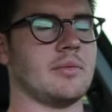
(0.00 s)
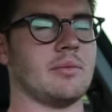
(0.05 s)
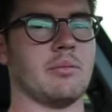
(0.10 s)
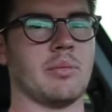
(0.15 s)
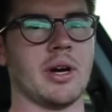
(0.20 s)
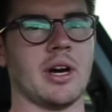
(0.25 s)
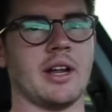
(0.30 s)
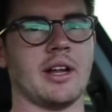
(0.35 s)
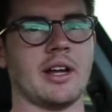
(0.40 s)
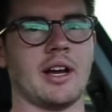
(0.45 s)

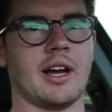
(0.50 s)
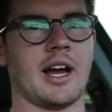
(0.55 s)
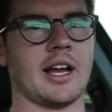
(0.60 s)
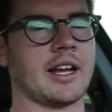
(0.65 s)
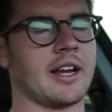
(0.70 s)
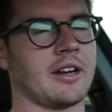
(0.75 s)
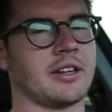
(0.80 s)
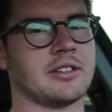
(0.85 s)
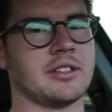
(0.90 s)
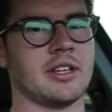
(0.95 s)
but I
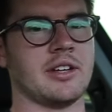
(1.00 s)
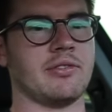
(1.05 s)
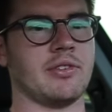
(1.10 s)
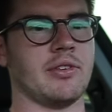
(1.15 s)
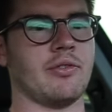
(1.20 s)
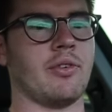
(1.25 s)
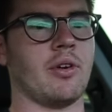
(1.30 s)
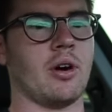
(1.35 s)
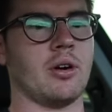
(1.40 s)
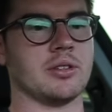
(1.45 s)
guarantee if
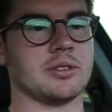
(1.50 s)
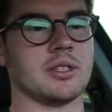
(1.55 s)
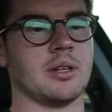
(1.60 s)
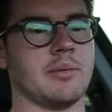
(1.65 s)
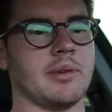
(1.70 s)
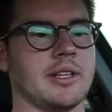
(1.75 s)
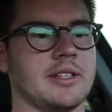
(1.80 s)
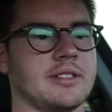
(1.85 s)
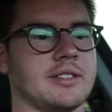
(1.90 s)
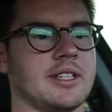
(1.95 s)
you follow some
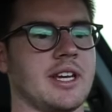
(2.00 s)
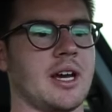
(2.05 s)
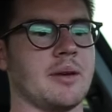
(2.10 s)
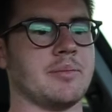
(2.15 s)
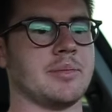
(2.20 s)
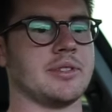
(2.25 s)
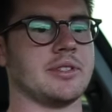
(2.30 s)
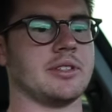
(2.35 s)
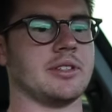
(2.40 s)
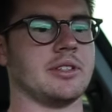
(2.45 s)
of these
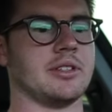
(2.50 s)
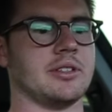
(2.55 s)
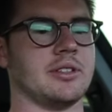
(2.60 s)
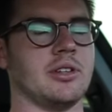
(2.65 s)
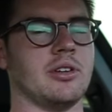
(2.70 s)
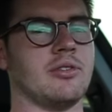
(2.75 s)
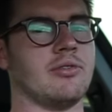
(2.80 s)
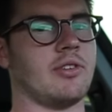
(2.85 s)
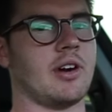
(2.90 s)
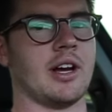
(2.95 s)
steps,
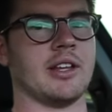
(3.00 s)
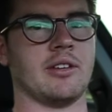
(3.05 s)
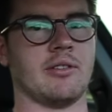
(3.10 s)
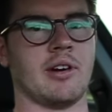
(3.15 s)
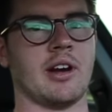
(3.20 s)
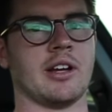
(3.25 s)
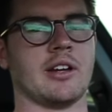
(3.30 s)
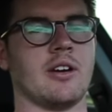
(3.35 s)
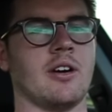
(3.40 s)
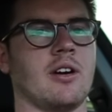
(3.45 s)
you'll find the
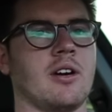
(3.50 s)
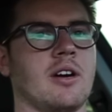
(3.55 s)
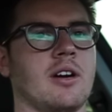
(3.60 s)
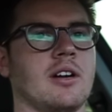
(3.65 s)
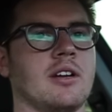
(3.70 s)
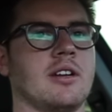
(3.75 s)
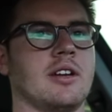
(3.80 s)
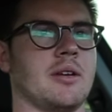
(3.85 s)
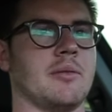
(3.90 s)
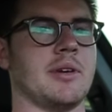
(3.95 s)
right
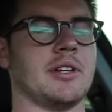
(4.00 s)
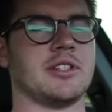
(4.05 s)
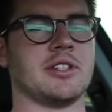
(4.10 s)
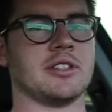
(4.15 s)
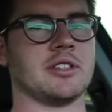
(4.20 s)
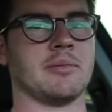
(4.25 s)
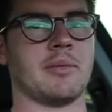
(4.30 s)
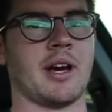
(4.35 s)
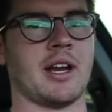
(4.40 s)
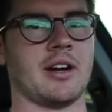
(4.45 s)
car. It's
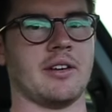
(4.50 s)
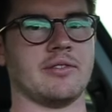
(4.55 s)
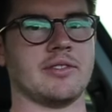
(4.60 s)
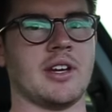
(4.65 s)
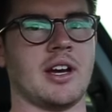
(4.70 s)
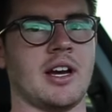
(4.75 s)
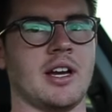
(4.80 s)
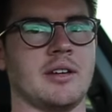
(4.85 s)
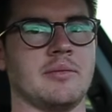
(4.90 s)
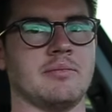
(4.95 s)
just a matter of
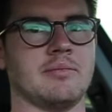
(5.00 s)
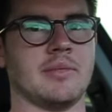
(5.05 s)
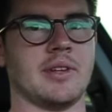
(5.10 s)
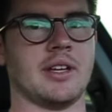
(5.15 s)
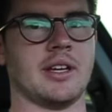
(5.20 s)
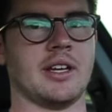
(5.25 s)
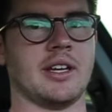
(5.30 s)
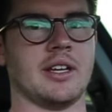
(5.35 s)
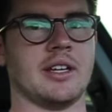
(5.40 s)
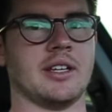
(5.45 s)

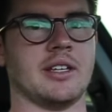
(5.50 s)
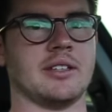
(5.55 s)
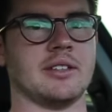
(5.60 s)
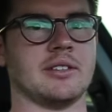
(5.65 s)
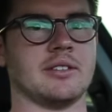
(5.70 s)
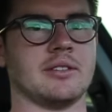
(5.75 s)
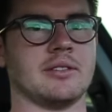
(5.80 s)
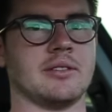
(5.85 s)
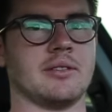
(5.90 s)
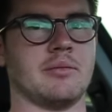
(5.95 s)
time
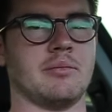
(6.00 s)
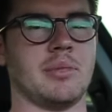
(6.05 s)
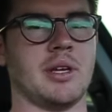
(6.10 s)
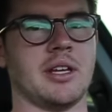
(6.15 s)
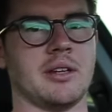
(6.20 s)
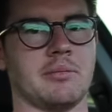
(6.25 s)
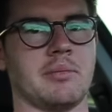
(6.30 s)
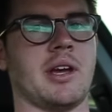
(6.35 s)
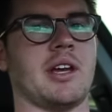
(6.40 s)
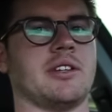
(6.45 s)
and
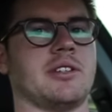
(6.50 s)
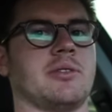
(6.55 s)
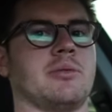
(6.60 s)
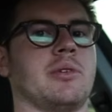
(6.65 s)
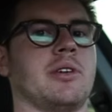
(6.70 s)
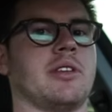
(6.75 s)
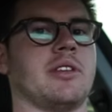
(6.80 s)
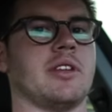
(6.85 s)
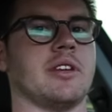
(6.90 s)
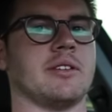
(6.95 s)
being patient
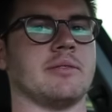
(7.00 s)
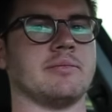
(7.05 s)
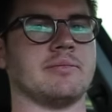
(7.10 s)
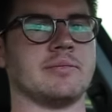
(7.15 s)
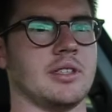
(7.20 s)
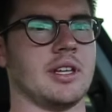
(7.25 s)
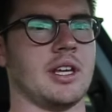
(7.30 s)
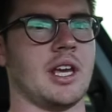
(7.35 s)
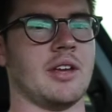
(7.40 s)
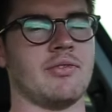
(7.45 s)
with it.
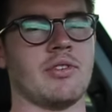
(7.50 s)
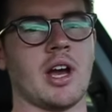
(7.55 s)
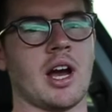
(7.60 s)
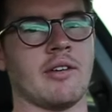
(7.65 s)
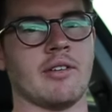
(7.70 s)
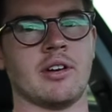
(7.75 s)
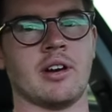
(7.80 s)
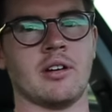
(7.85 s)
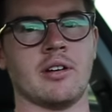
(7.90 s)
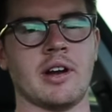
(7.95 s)
If you
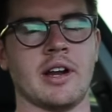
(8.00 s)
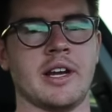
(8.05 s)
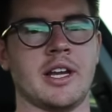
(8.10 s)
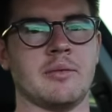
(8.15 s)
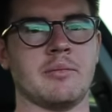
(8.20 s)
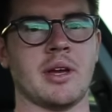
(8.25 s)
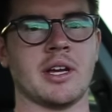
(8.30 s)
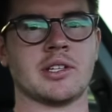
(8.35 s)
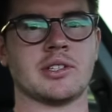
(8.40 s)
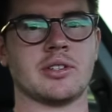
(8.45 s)
haven't
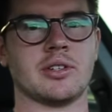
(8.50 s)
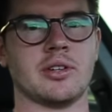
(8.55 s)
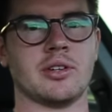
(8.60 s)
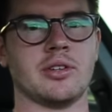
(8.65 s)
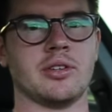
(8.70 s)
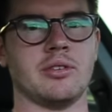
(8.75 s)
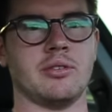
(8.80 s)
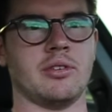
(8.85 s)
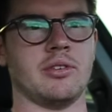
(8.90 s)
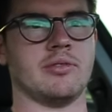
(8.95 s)
already, make sure
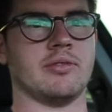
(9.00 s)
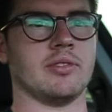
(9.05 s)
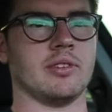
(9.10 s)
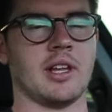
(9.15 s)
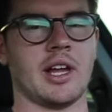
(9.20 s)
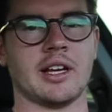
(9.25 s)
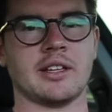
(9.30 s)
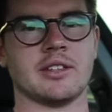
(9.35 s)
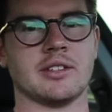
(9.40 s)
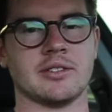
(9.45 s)
you've
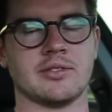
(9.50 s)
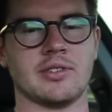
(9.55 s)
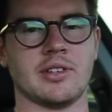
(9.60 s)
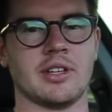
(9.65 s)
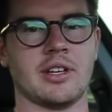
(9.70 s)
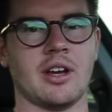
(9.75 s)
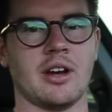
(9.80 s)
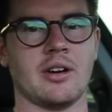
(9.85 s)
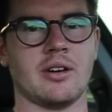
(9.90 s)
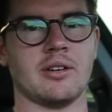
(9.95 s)
liked this
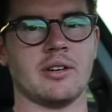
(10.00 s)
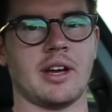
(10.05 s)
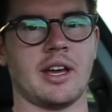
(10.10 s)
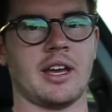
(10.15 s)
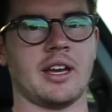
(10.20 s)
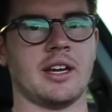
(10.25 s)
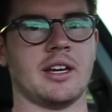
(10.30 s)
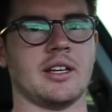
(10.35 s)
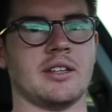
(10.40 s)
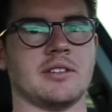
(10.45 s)
video
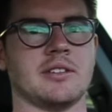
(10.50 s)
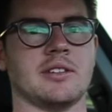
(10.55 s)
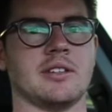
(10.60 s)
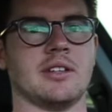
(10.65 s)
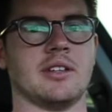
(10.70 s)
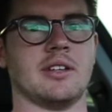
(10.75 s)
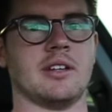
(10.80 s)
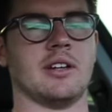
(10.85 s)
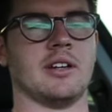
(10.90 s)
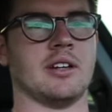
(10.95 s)

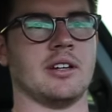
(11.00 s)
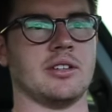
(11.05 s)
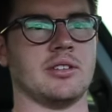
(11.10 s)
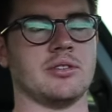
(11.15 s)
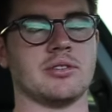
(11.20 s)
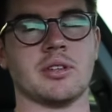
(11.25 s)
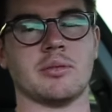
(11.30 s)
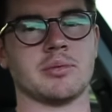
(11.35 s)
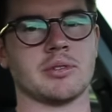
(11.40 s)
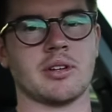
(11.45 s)
and
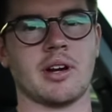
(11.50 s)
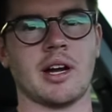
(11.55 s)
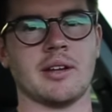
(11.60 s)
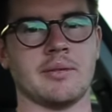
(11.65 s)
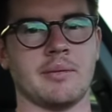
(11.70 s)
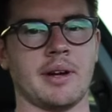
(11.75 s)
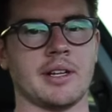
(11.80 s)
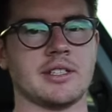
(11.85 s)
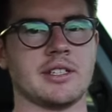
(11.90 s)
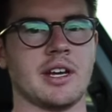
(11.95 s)
you subscribe
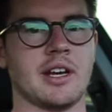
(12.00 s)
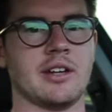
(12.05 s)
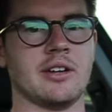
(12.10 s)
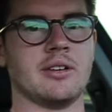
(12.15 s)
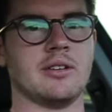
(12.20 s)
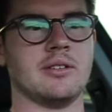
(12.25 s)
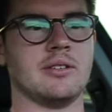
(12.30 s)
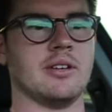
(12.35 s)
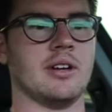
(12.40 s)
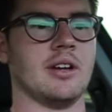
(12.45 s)
to my
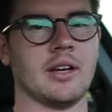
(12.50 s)
channel.